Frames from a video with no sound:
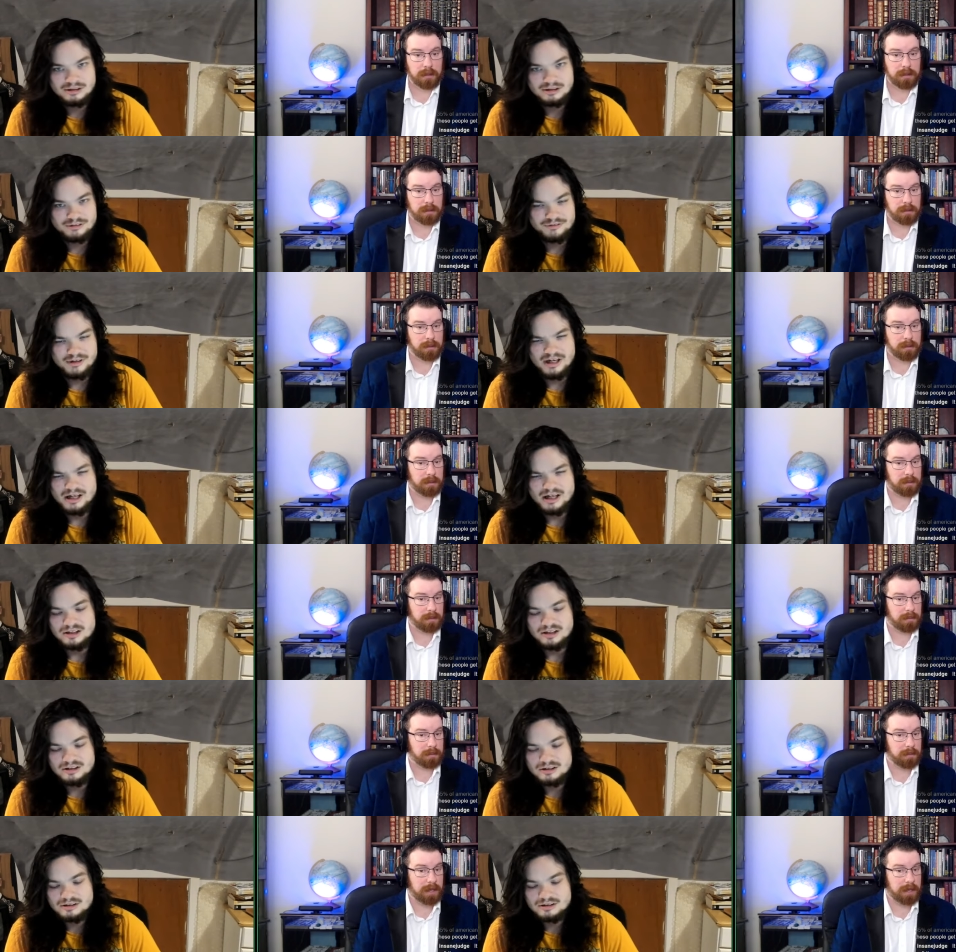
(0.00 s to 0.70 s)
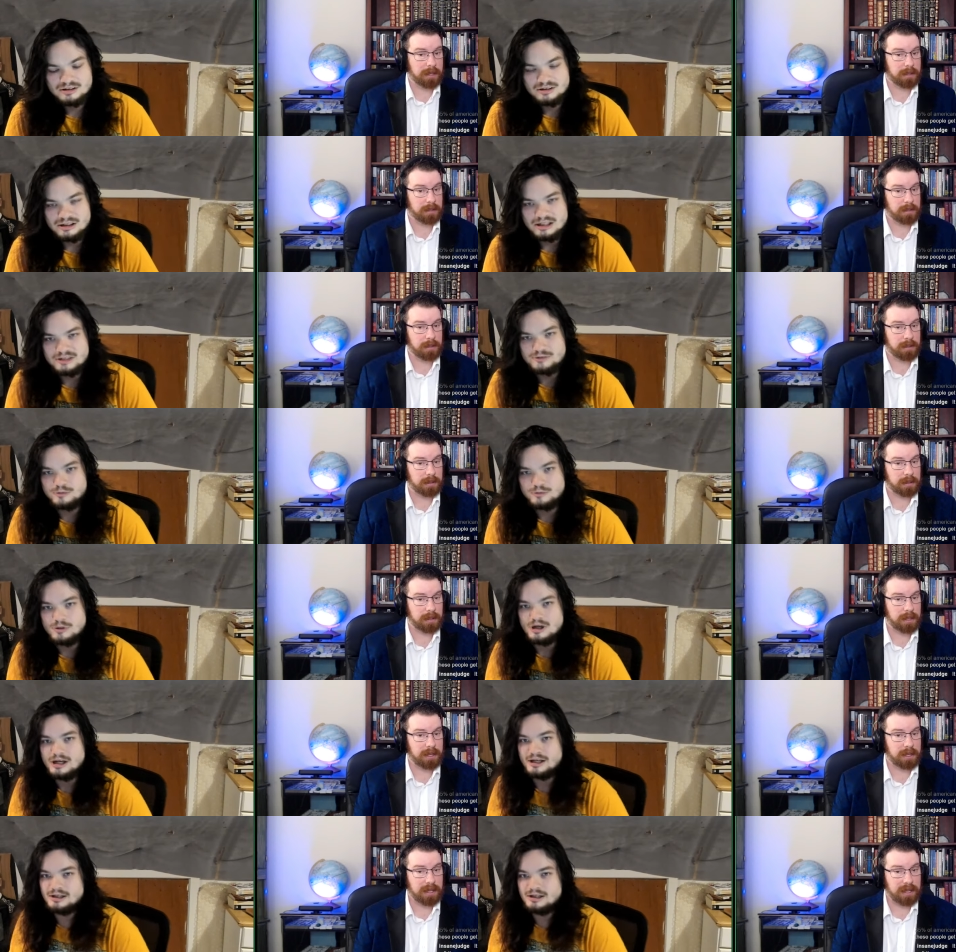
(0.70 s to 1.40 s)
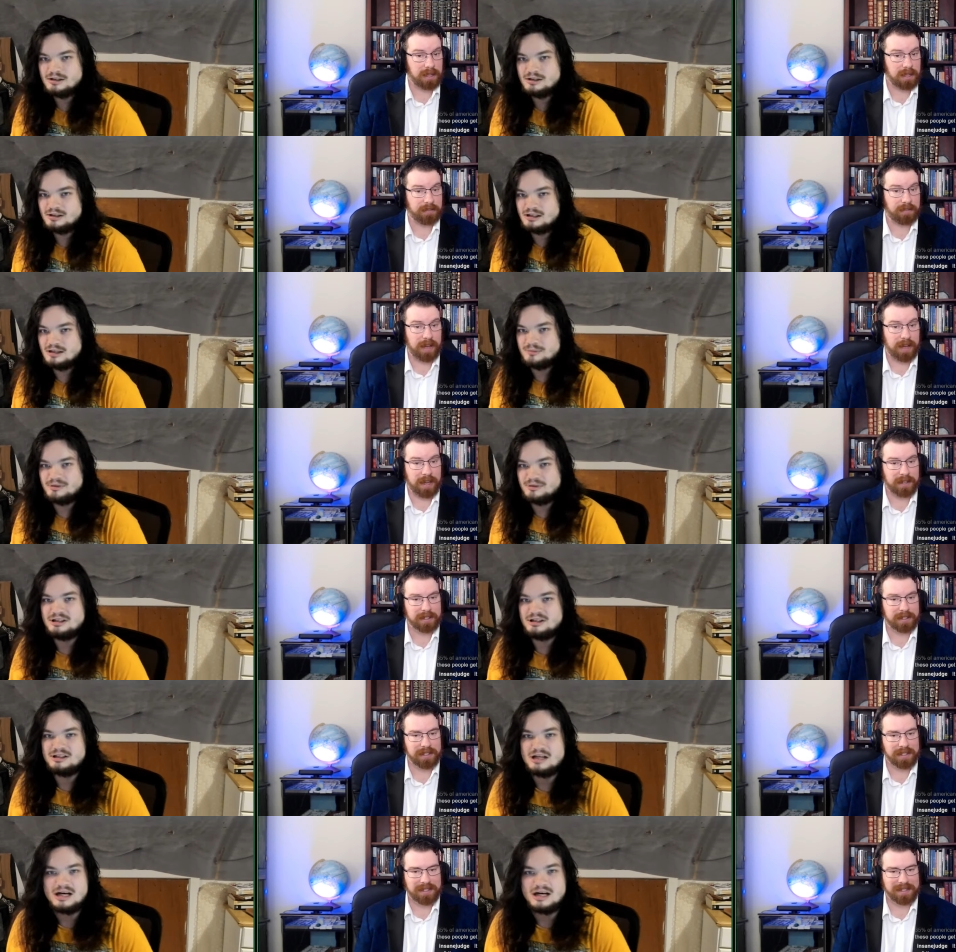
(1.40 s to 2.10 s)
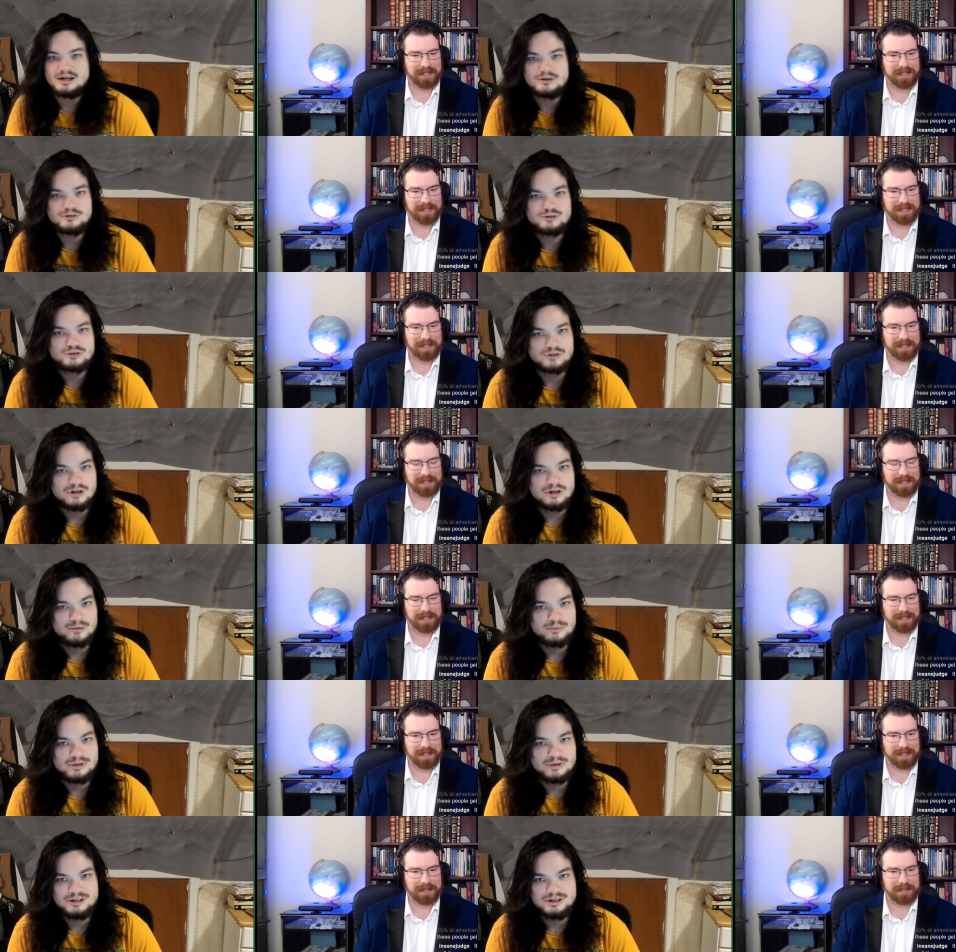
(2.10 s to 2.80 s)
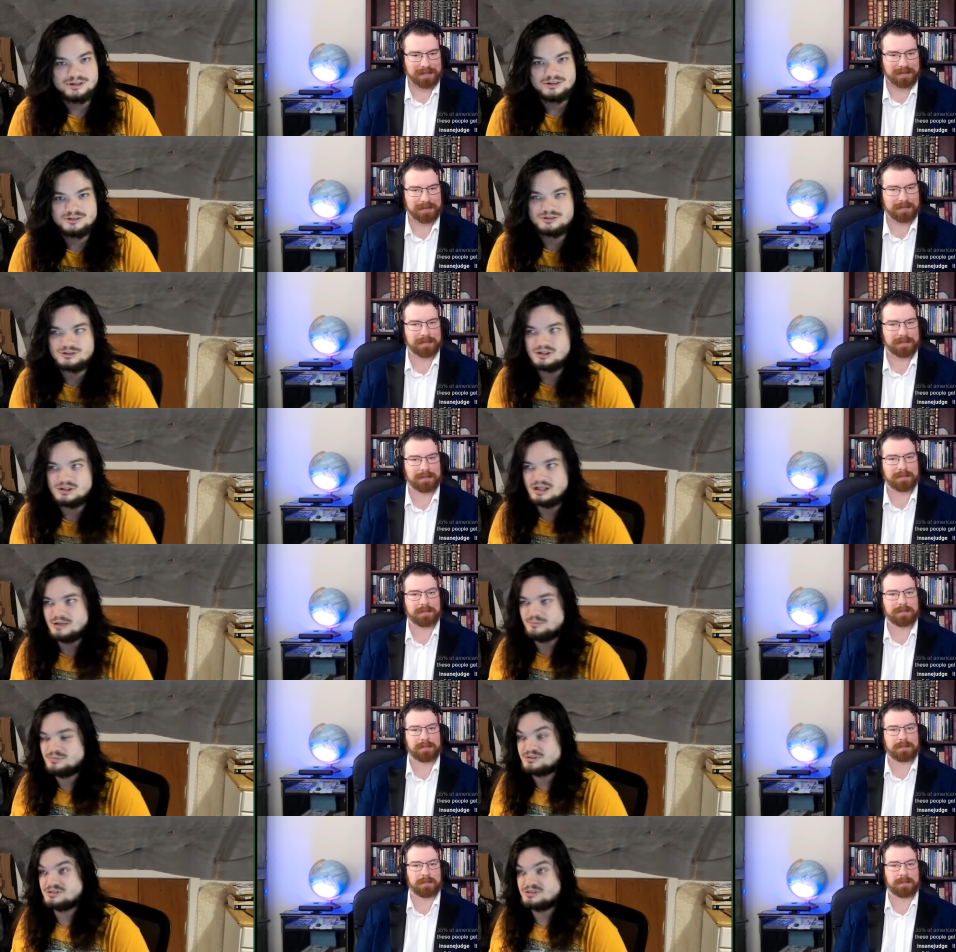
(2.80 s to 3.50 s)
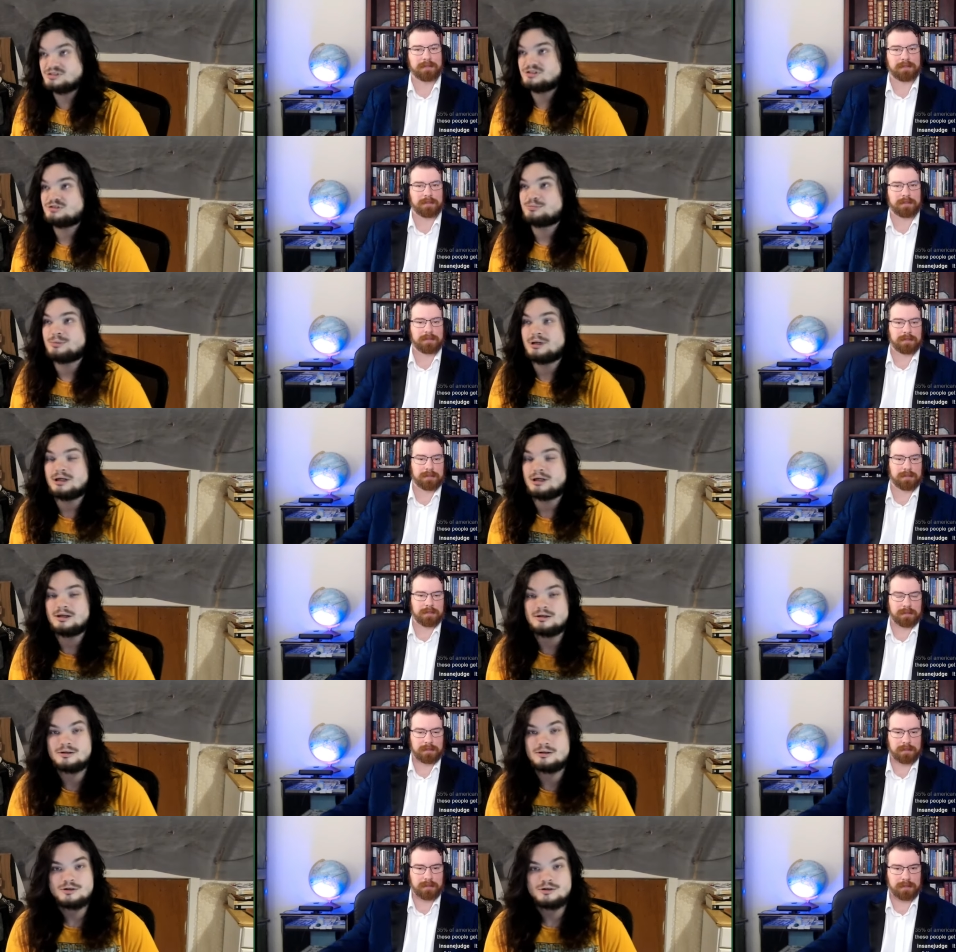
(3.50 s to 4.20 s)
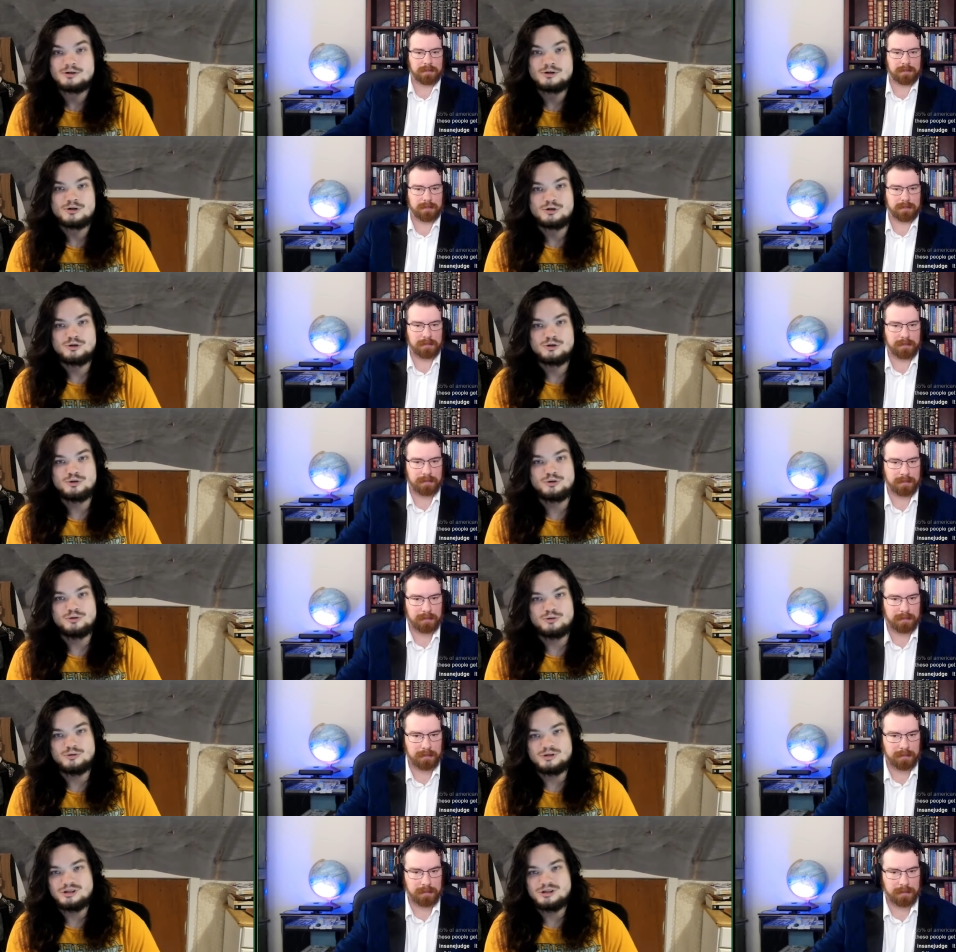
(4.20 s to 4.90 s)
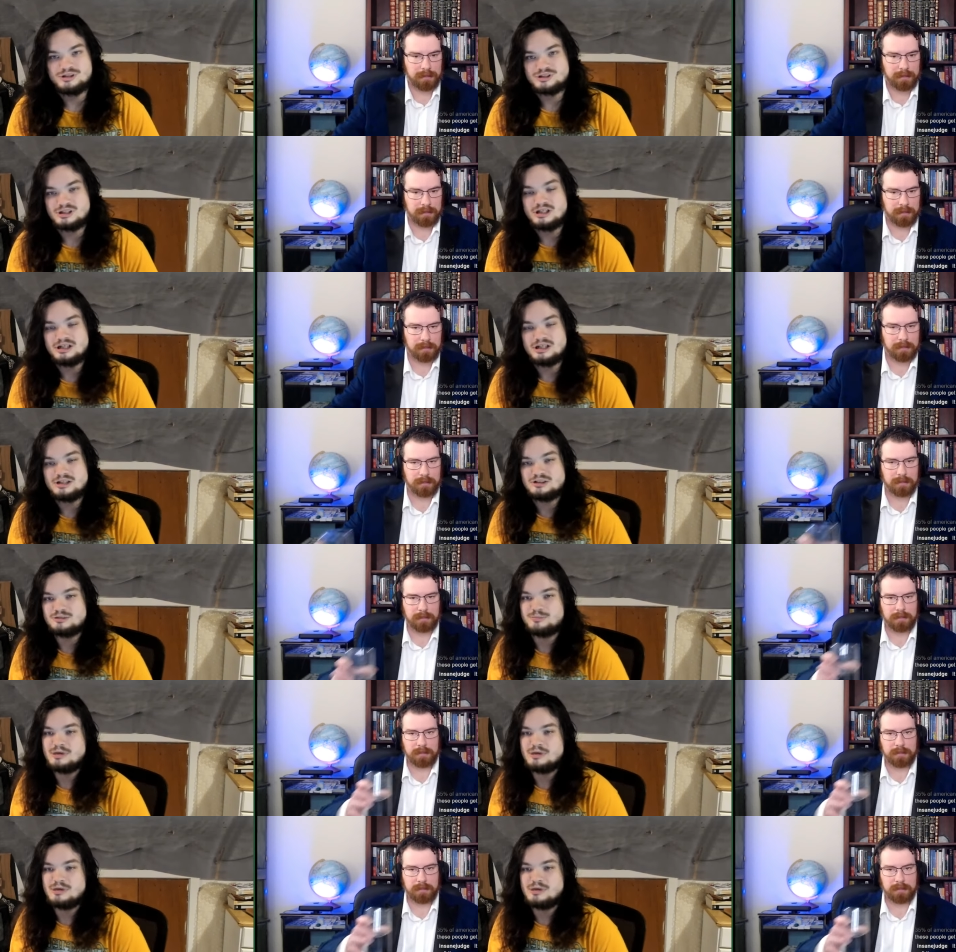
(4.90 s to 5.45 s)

Speaker 1: Failed. What? That's why. I mean, Donald Trump is a businessman who is getting into